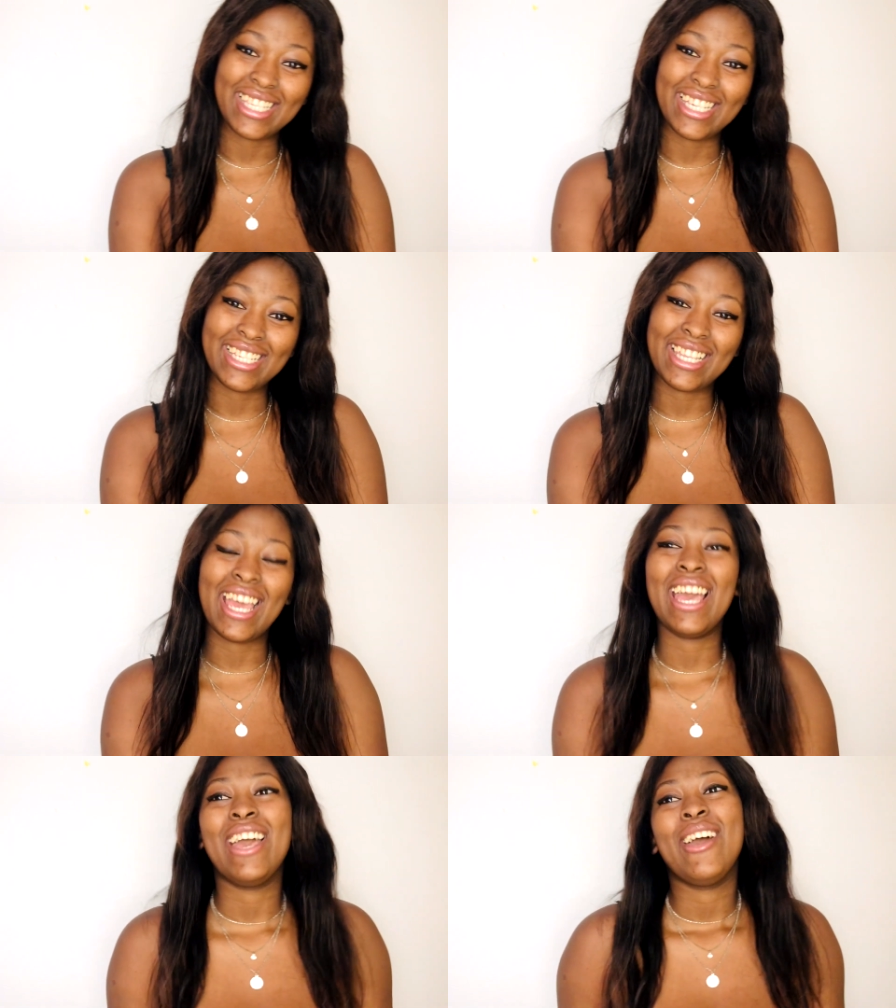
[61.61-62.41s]

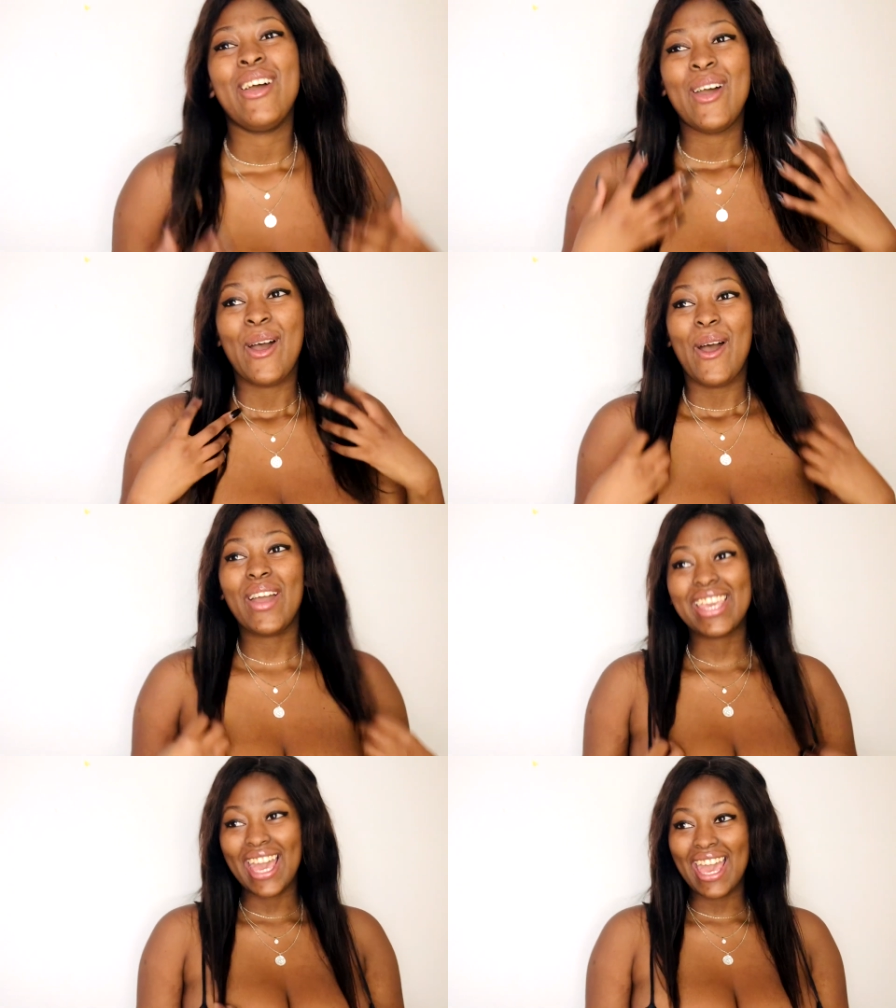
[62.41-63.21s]
it.
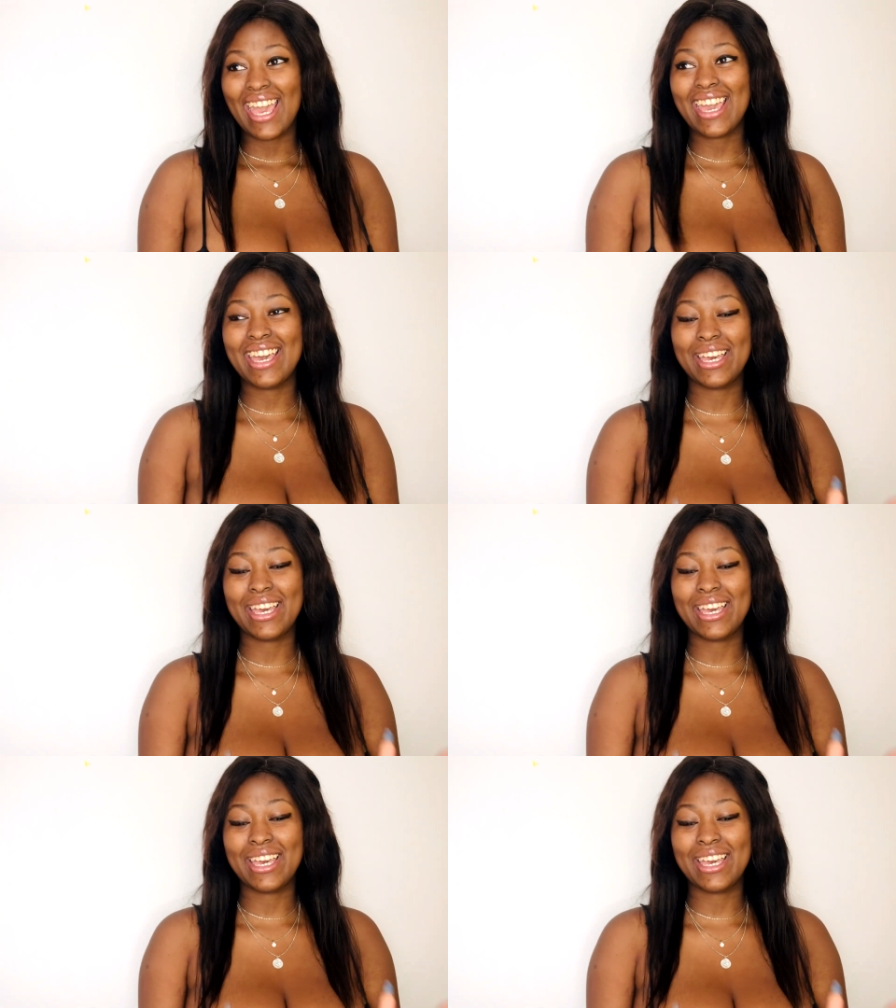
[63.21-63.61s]
Okay,